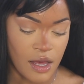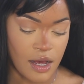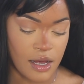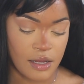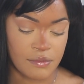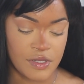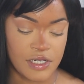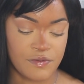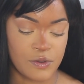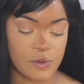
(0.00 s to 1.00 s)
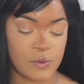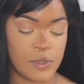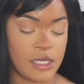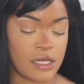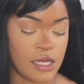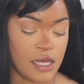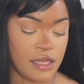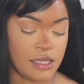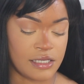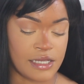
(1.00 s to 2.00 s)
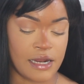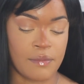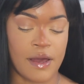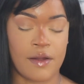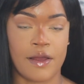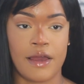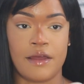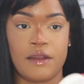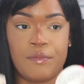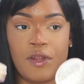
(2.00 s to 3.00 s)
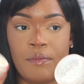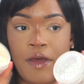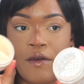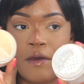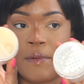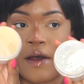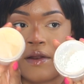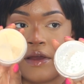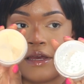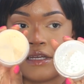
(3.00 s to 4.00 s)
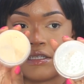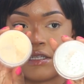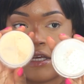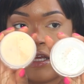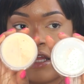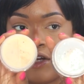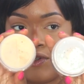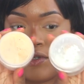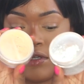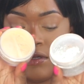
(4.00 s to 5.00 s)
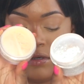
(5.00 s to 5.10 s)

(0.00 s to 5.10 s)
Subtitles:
The difference between this setting powder and the Beauty Bakery powder is the